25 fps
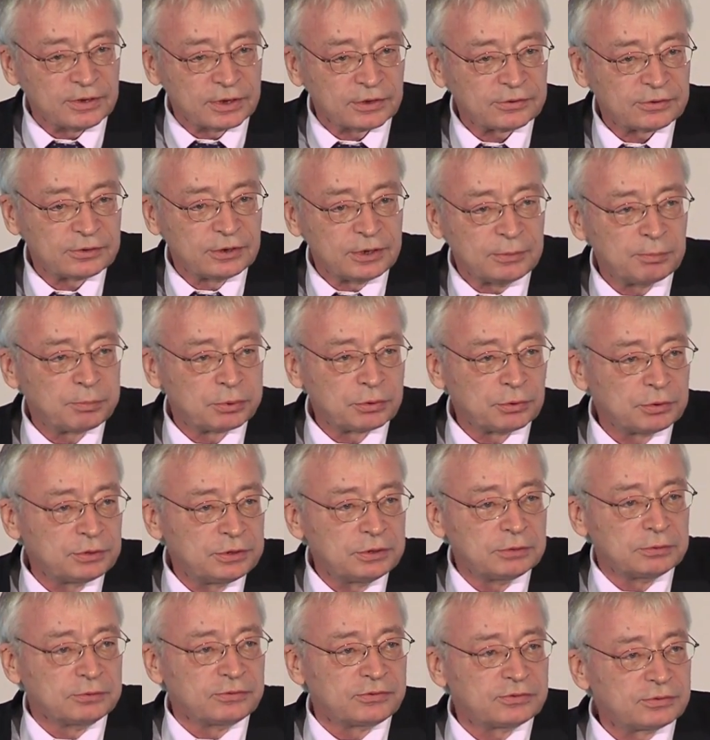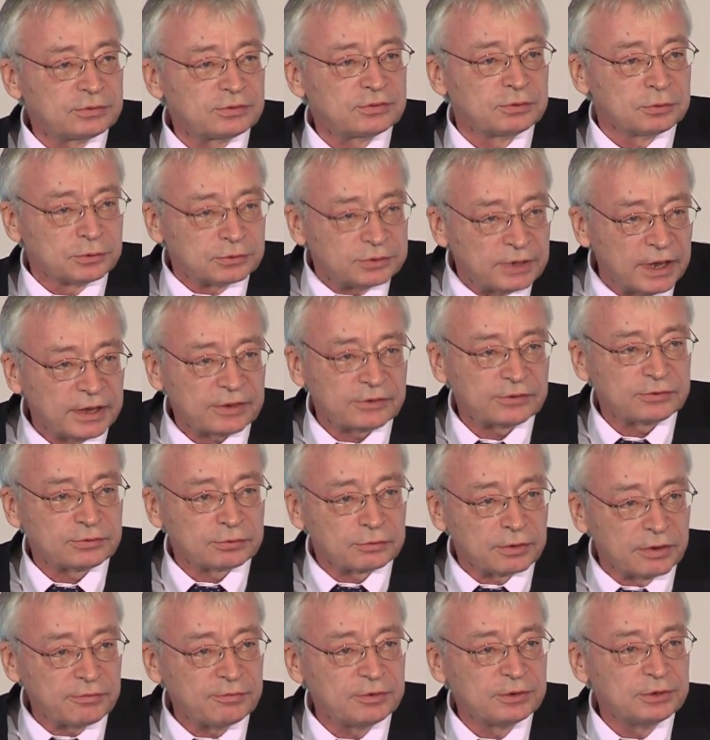actually produced. So tax
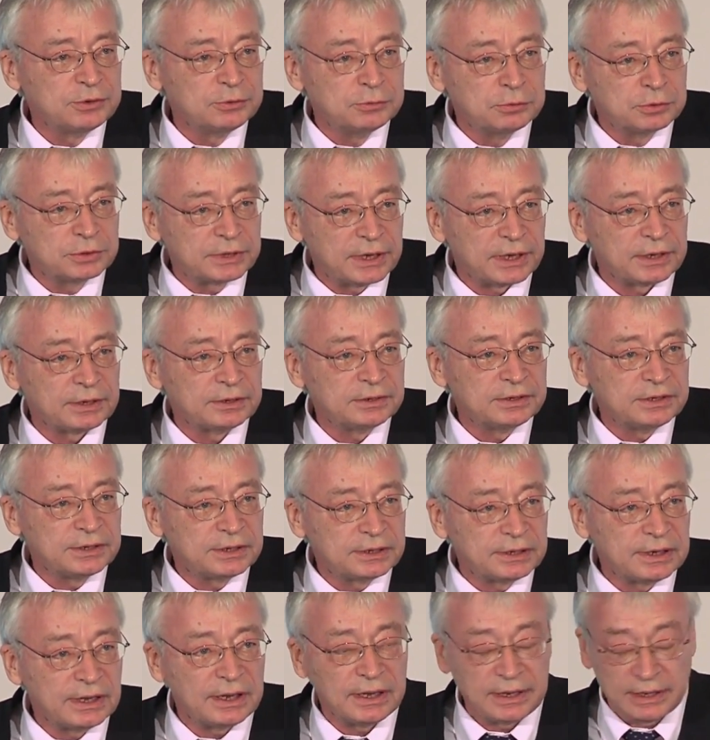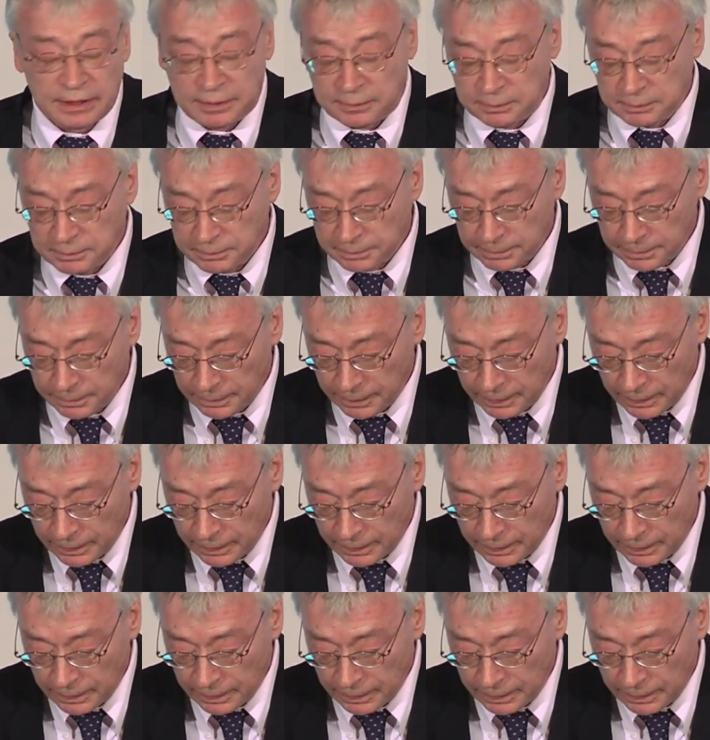revenue can decline.